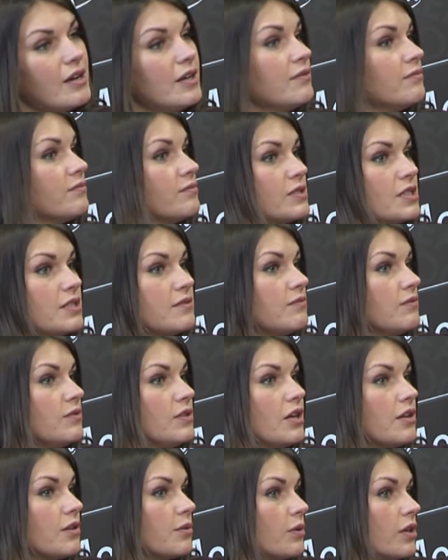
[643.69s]
And
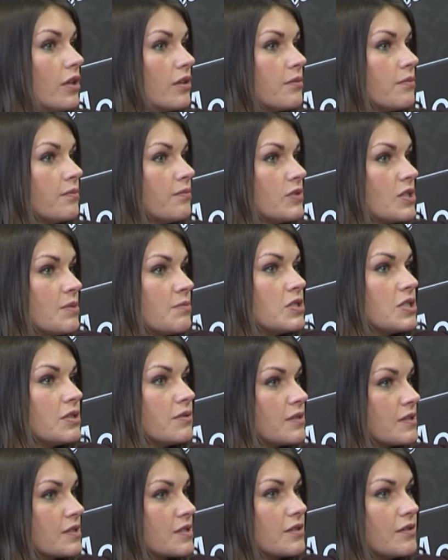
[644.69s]
you know, the work that Jim
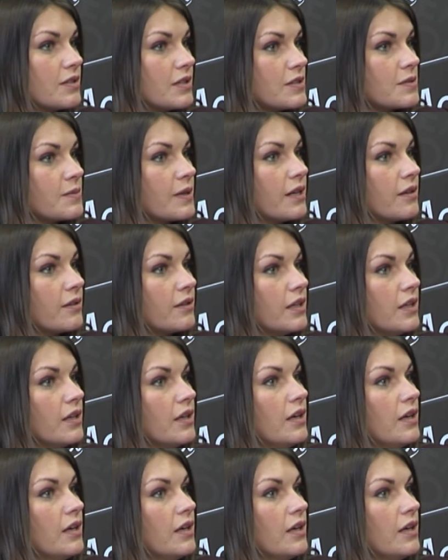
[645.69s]
McGilton's doing as well